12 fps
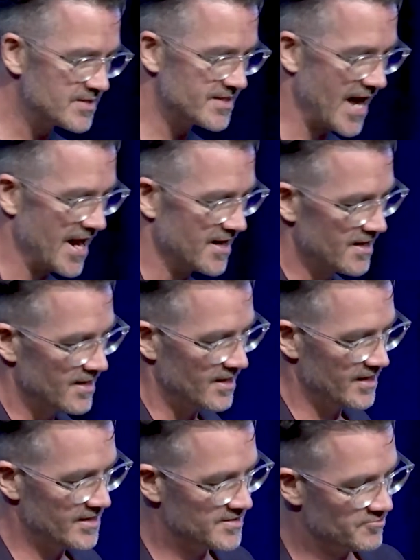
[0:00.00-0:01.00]
that
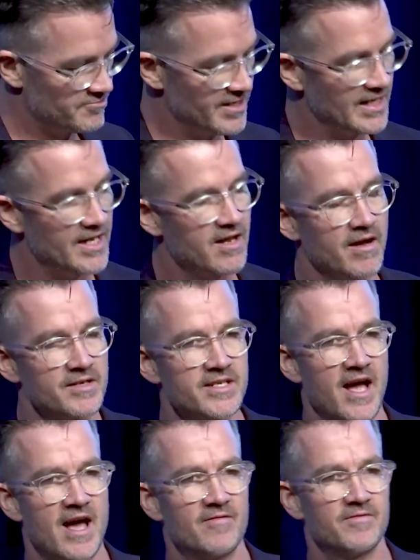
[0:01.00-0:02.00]
is really going to
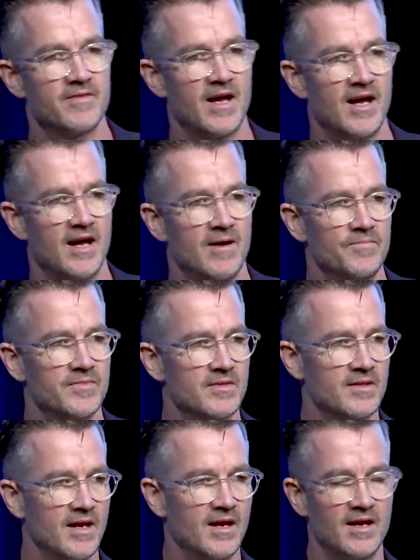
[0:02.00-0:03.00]
have
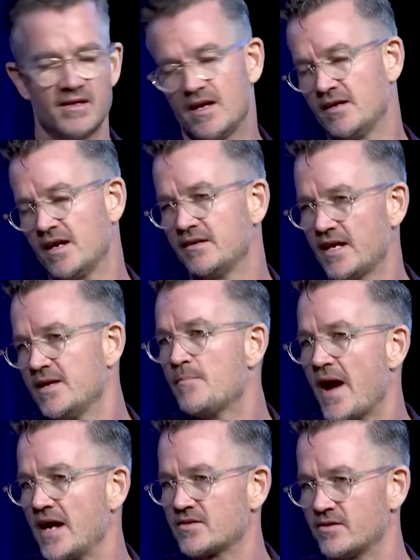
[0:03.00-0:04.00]
an
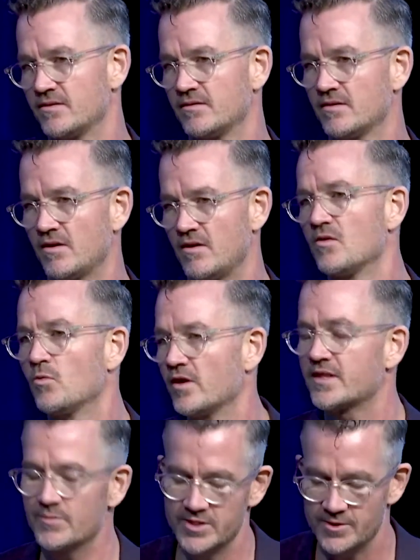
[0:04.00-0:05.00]
impact on the
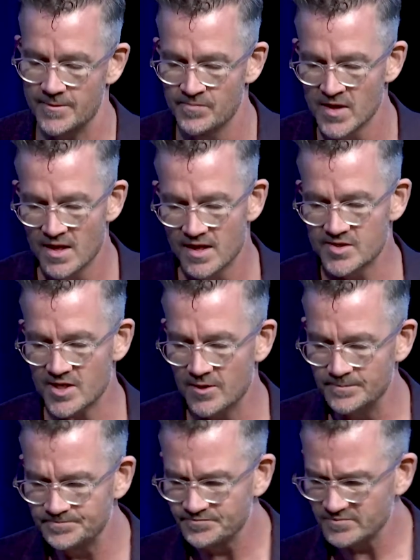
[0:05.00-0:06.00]
work that we do. And so
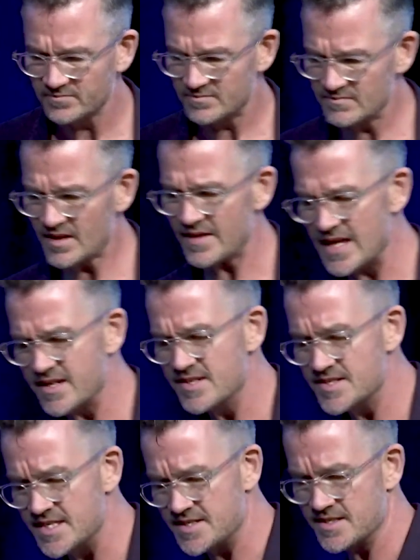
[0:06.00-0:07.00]
that
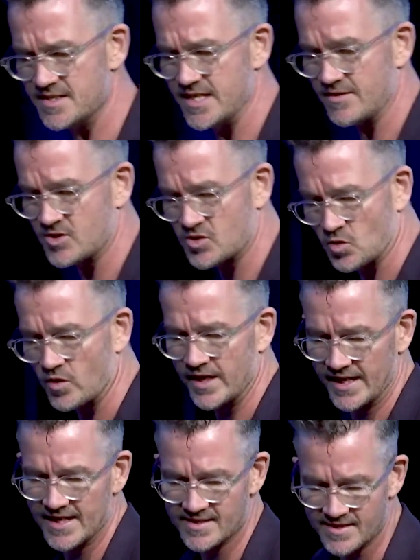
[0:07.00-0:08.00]
consistency of story
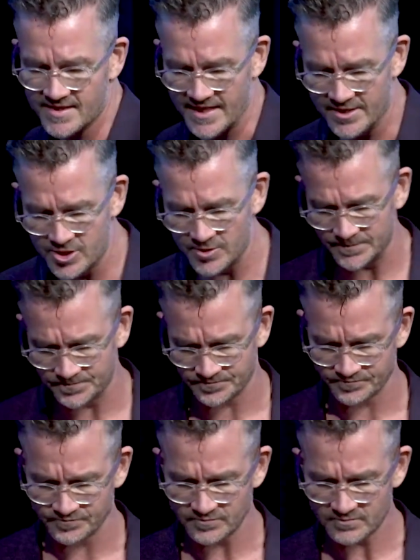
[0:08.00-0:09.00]
is essential.
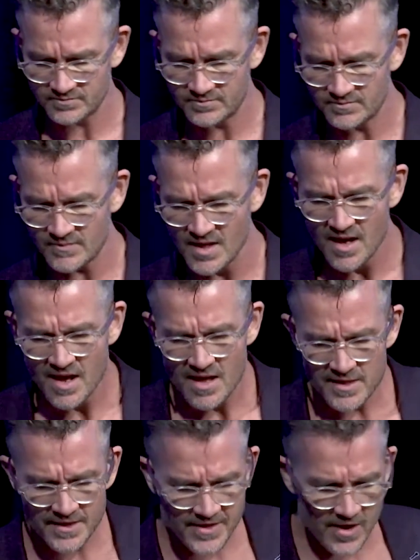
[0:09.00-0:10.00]

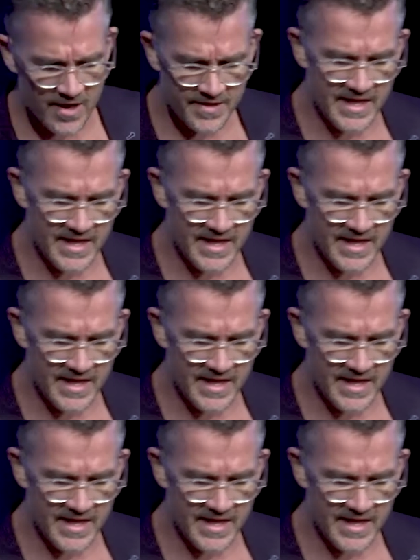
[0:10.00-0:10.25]
The third